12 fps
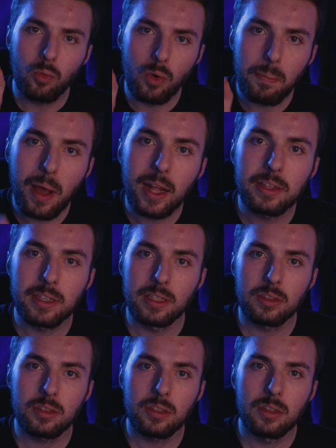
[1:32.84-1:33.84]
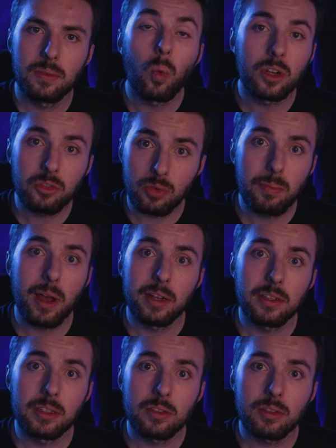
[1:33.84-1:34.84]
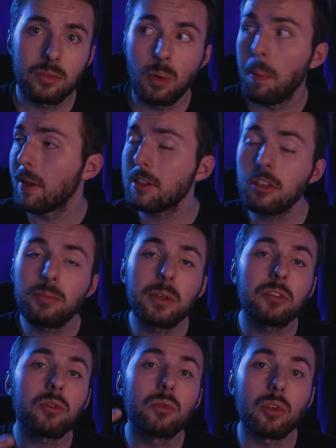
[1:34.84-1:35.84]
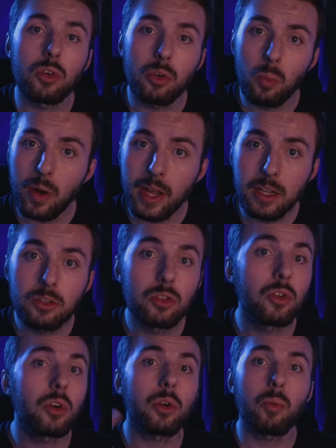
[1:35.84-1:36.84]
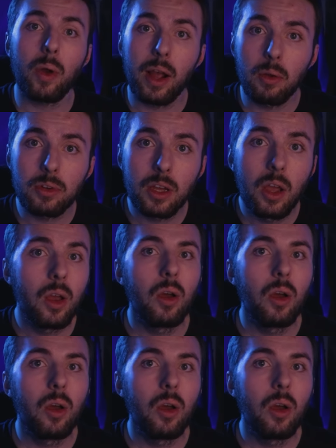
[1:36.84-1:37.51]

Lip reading: repentance. What is repentance? Repentance means to turn away, to turn around.